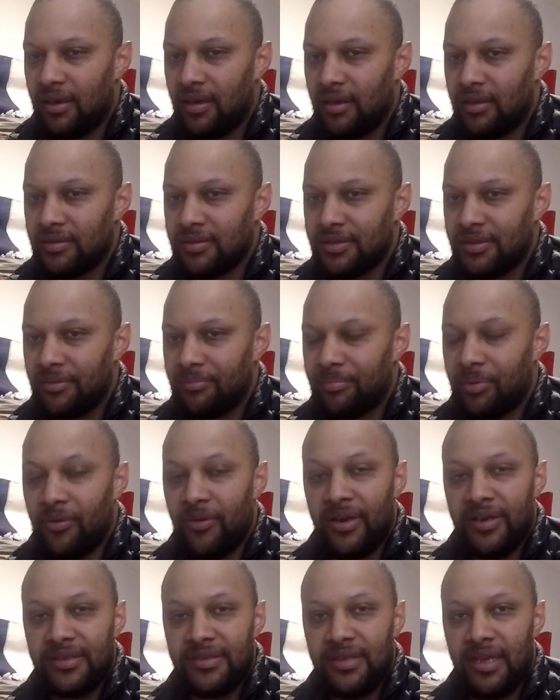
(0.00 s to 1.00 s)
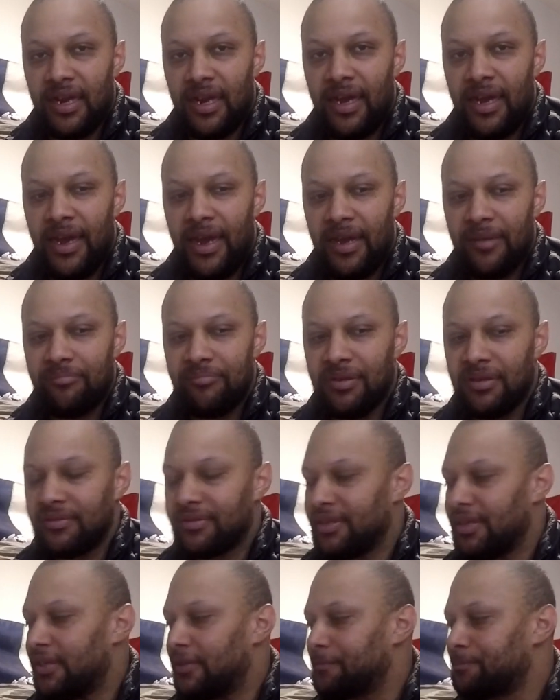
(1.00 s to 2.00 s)
some points that I had
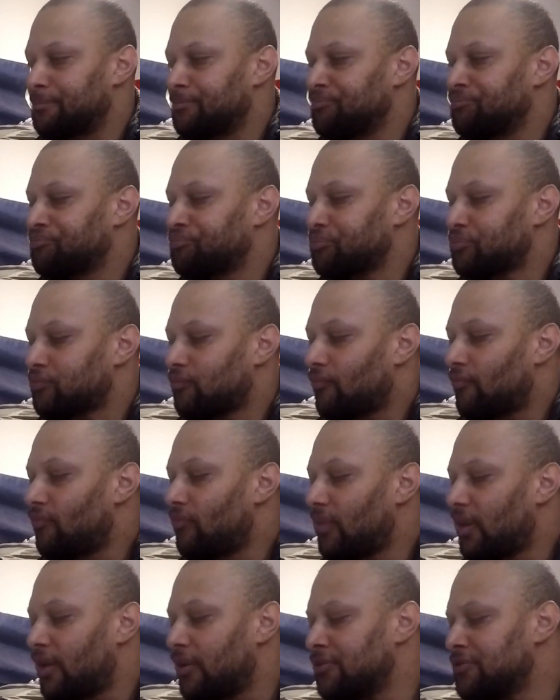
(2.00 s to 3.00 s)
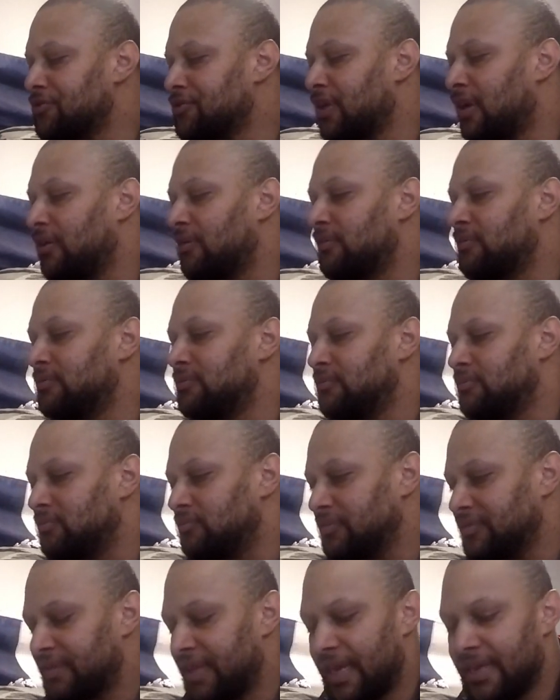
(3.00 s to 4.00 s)
built up. So,
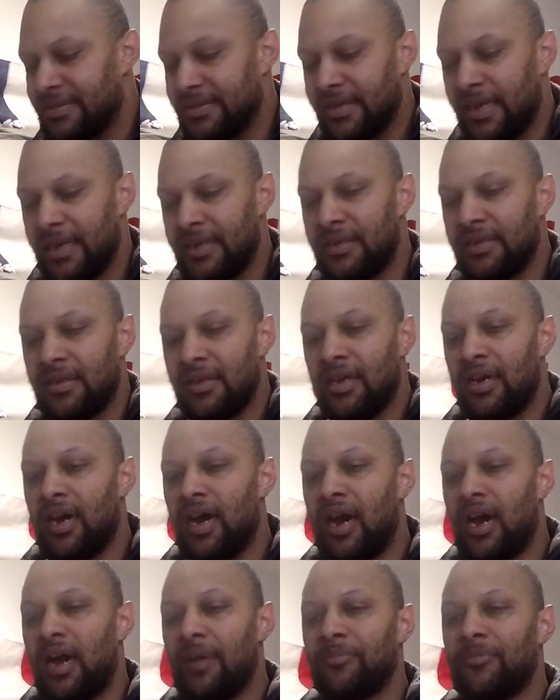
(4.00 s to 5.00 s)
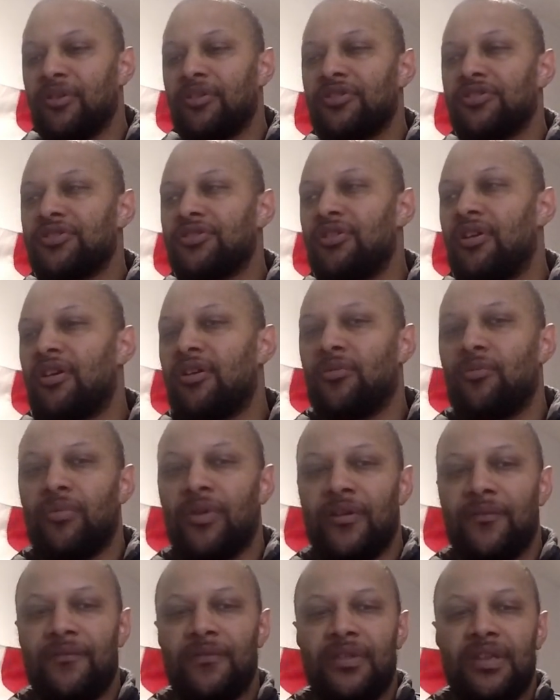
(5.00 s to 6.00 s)
with that said, I'm going to start
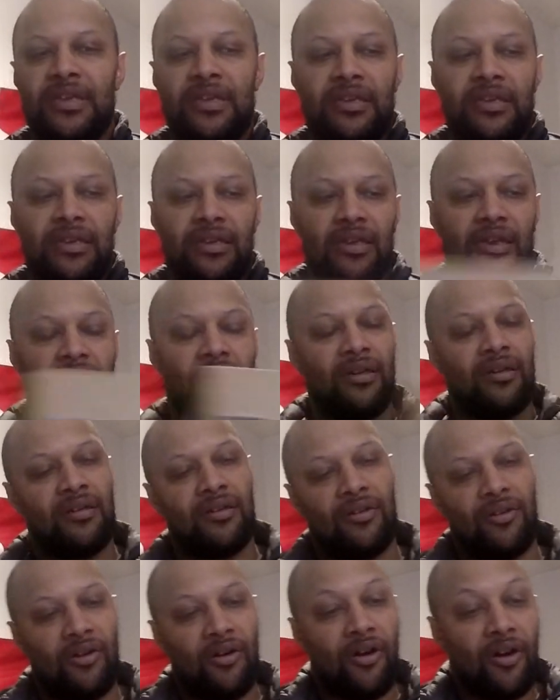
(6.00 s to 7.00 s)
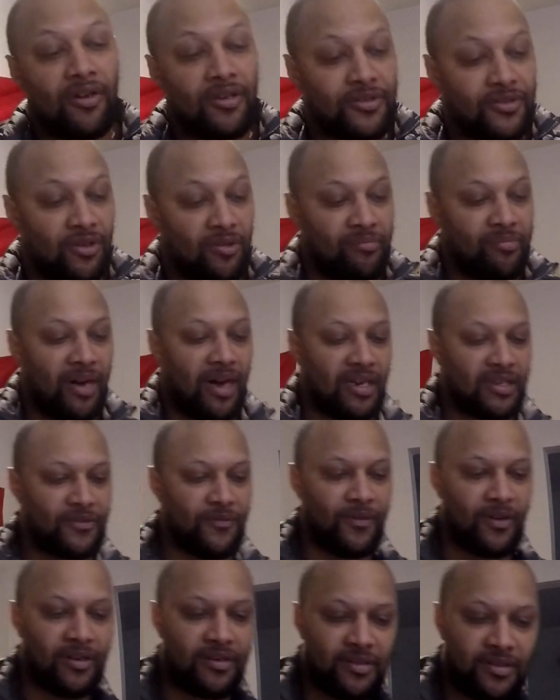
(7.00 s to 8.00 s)
with the Autozone box
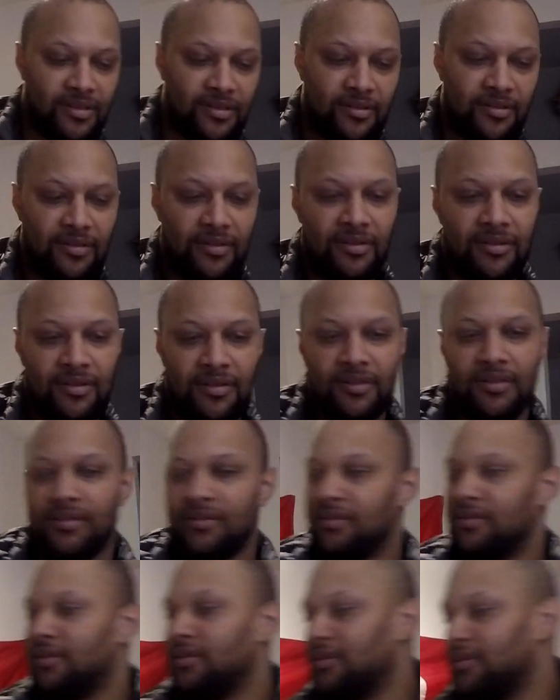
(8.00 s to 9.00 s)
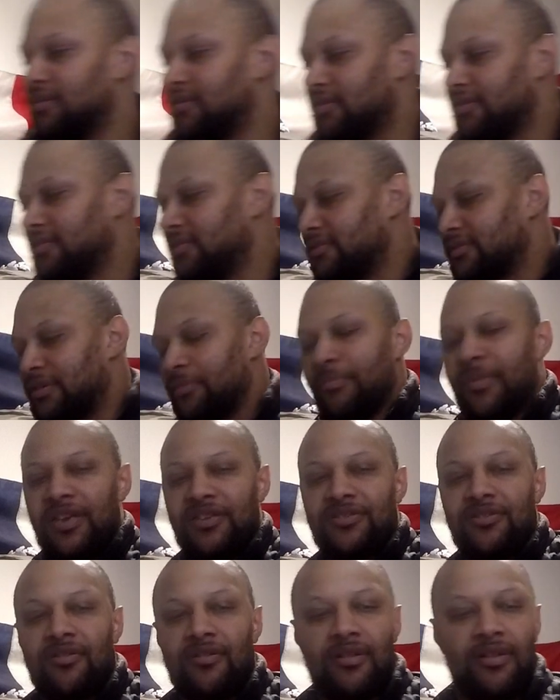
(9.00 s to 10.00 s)
first to make
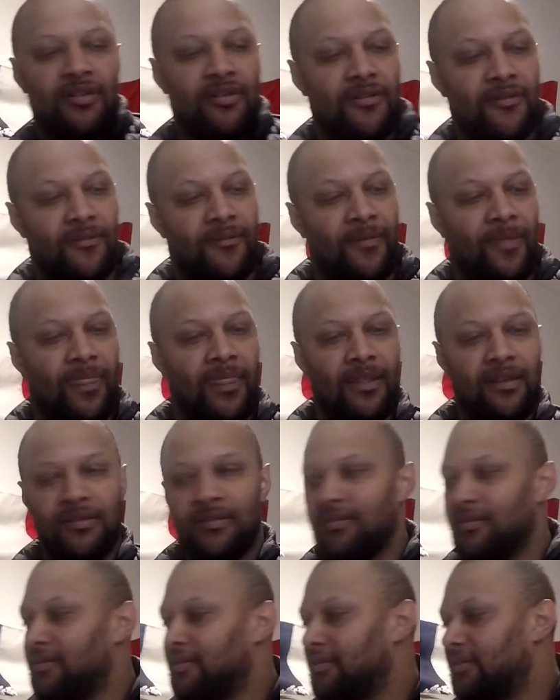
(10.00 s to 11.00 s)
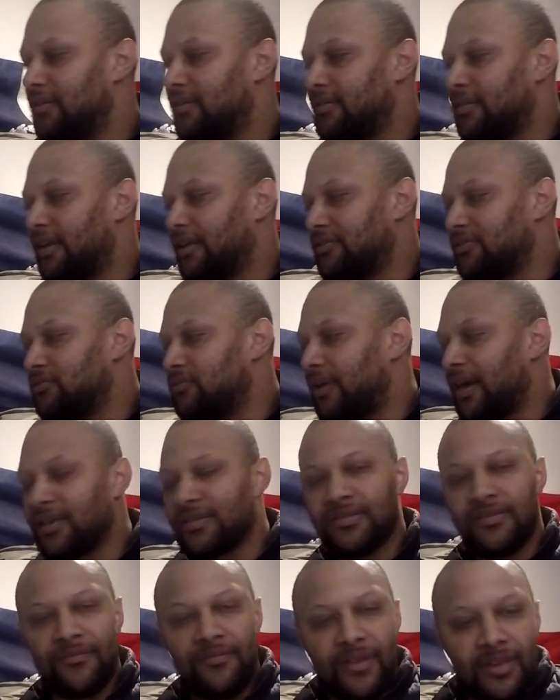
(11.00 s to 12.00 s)
sure that you watch
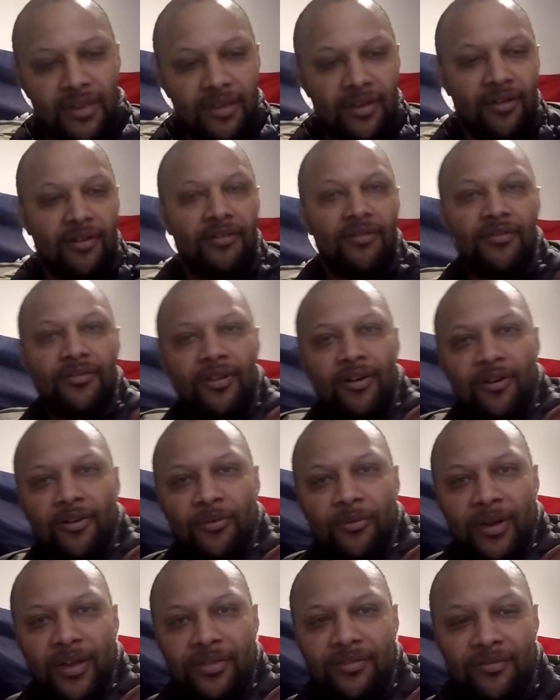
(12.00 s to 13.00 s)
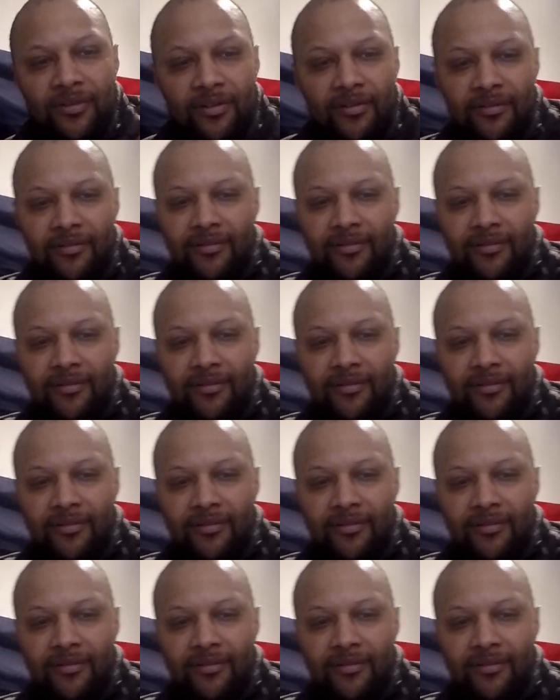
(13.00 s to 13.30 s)
the video the whole way through.